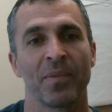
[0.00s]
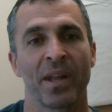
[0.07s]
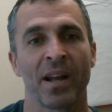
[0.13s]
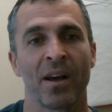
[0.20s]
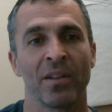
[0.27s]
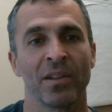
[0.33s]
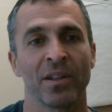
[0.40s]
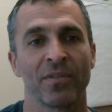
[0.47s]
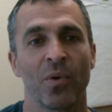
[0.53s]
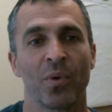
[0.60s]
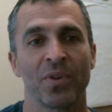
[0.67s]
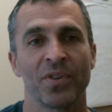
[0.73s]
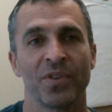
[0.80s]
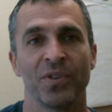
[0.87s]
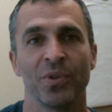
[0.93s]
and I'll look
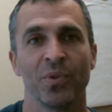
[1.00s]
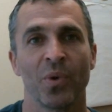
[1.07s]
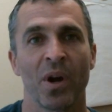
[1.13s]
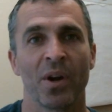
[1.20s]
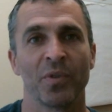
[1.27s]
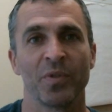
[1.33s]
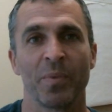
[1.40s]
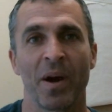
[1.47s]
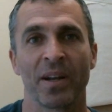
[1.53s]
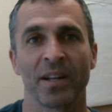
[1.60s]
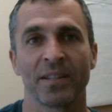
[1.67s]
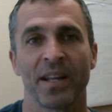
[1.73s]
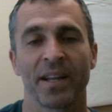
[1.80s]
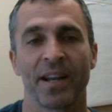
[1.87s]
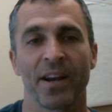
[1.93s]
forward to
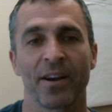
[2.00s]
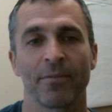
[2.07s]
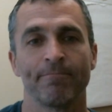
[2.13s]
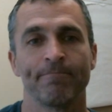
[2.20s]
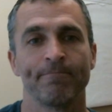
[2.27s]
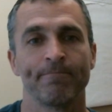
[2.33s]
responding. Take care.